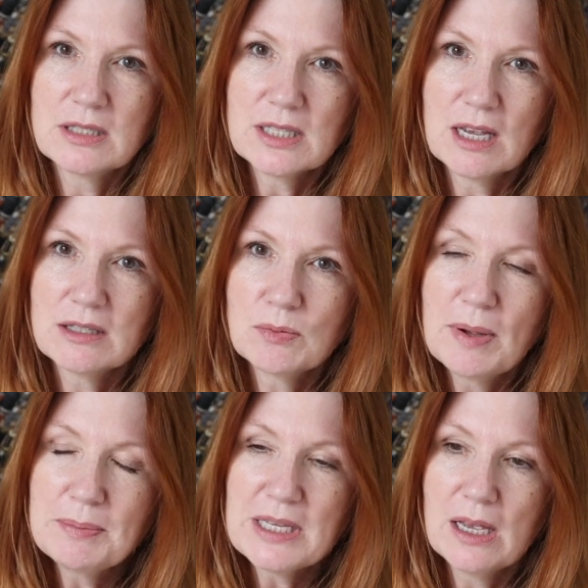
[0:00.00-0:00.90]
Designs
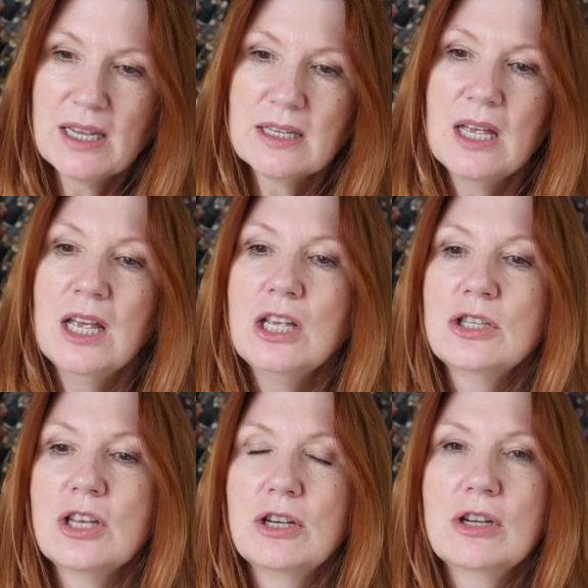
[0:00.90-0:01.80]
website.
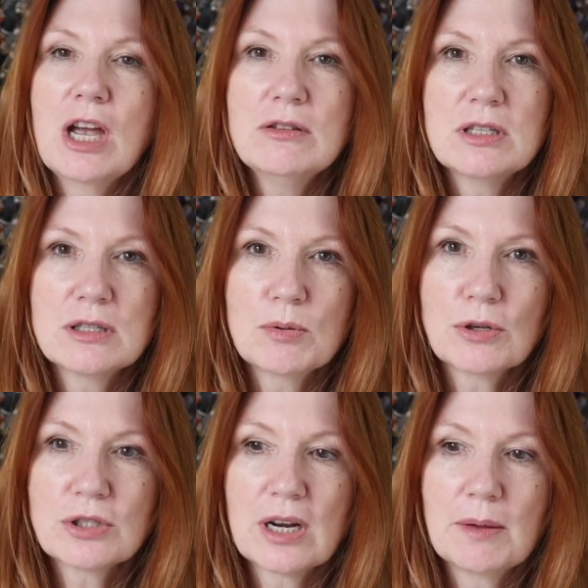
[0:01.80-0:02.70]
So you go to the
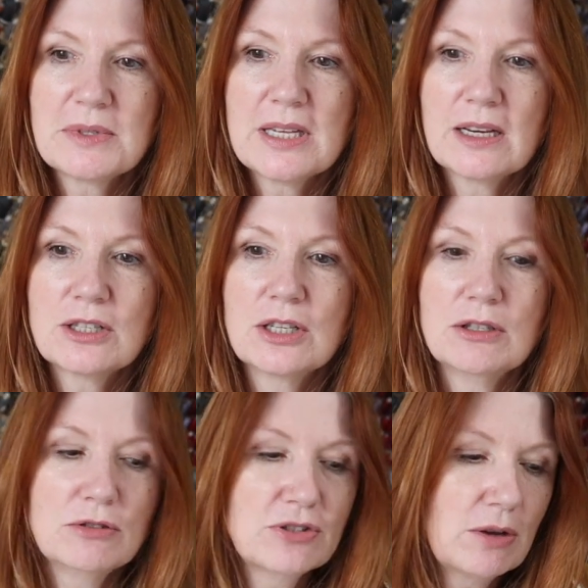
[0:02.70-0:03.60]
Swatch Club
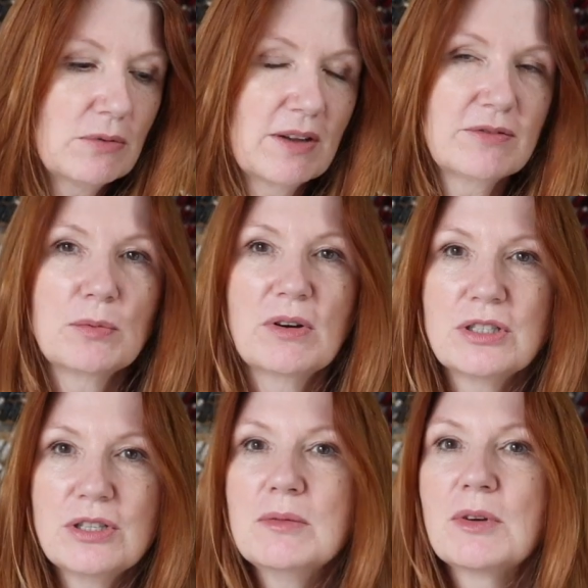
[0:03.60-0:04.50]
section, you don't have to worry
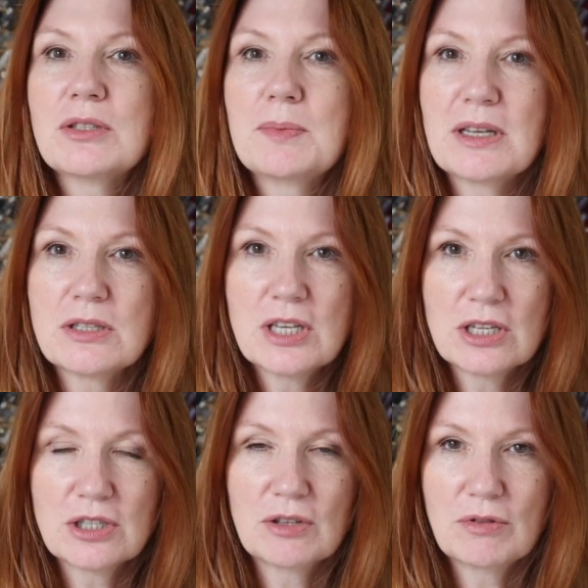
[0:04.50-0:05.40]
too much about
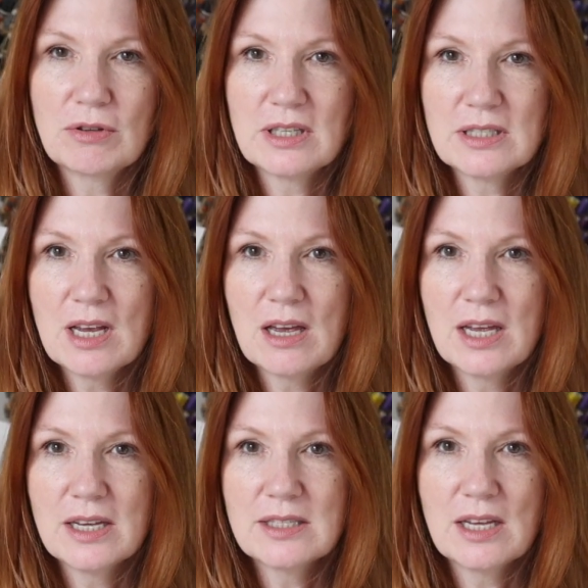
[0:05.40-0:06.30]
searching through the
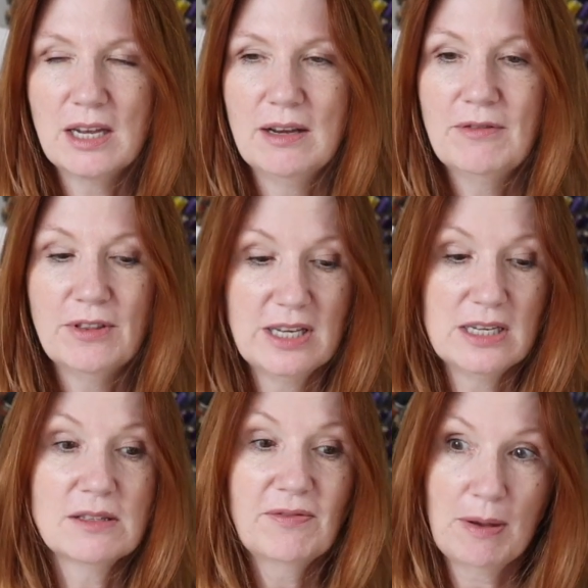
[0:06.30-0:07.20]
entire site for
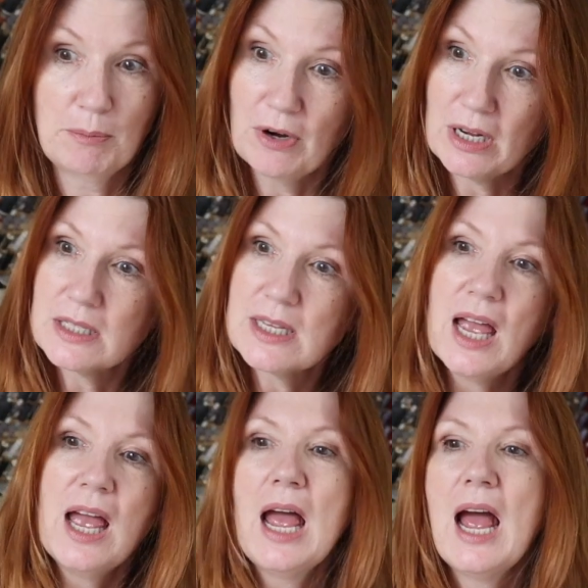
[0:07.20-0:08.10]
these fabrics.
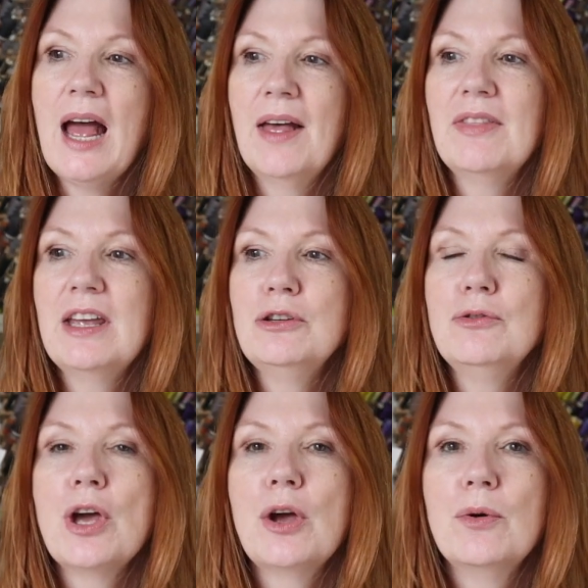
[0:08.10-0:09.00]
And then you
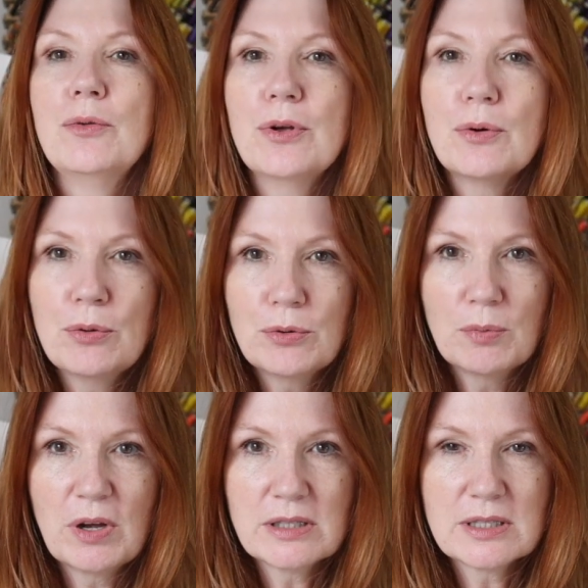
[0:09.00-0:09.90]
know that all the
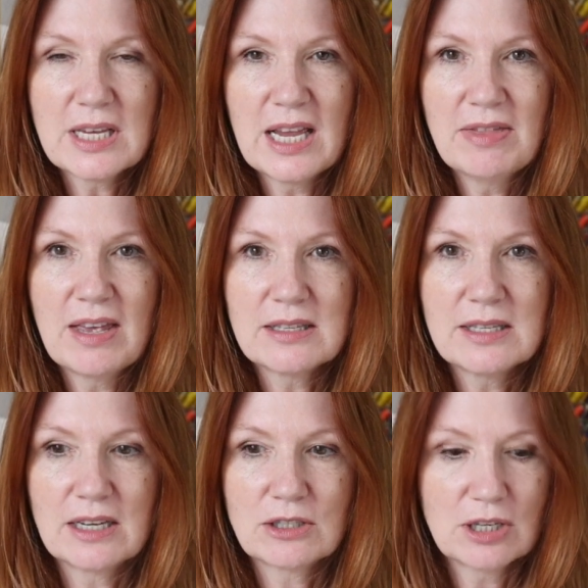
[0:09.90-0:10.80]
ones in that
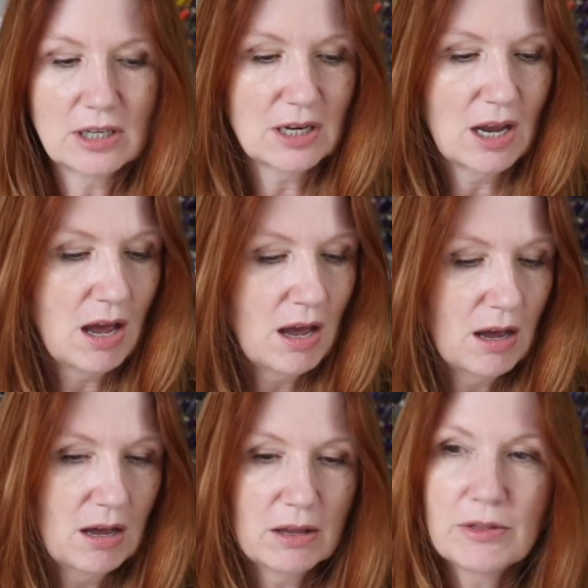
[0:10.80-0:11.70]
section
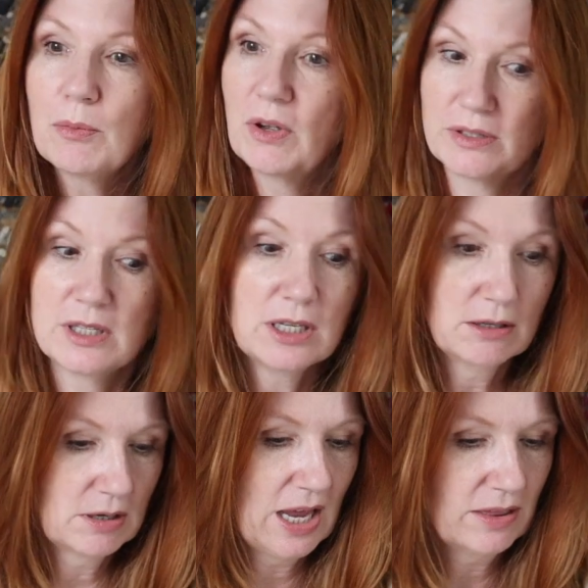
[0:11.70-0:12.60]
are the ones that
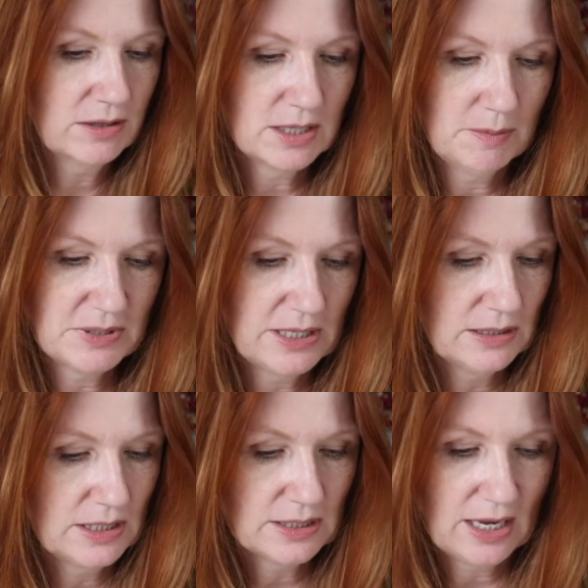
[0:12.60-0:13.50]
you get the
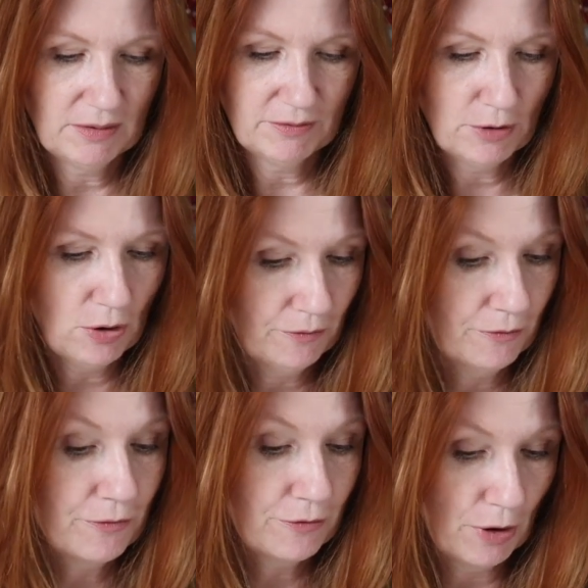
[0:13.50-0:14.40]
10% discount
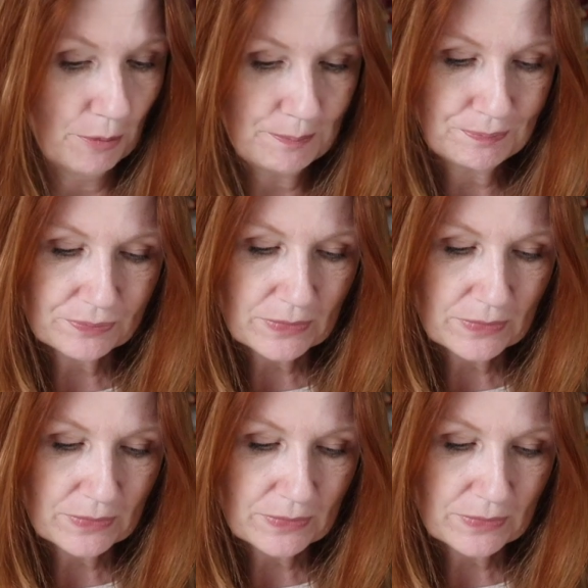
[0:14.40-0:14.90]
from.